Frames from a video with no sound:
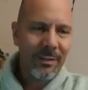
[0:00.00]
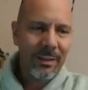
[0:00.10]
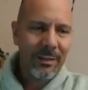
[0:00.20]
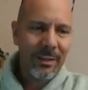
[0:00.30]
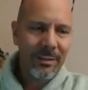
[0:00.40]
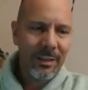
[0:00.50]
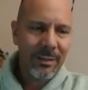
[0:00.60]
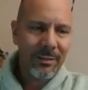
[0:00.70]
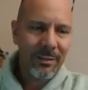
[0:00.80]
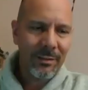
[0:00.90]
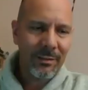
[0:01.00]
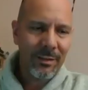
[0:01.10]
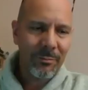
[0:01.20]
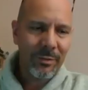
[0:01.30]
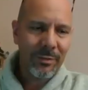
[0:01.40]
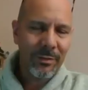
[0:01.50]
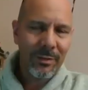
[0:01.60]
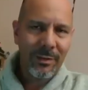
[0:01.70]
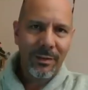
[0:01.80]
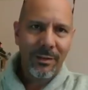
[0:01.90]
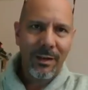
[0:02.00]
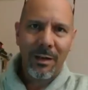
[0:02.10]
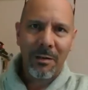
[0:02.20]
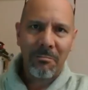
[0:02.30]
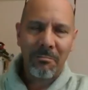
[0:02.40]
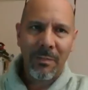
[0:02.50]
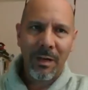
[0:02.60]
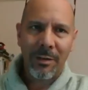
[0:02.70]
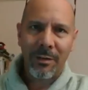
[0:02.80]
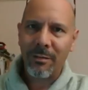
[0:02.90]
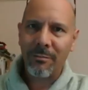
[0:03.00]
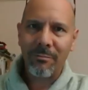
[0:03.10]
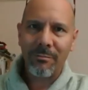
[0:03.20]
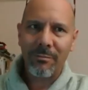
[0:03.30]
that's an excellent example. Other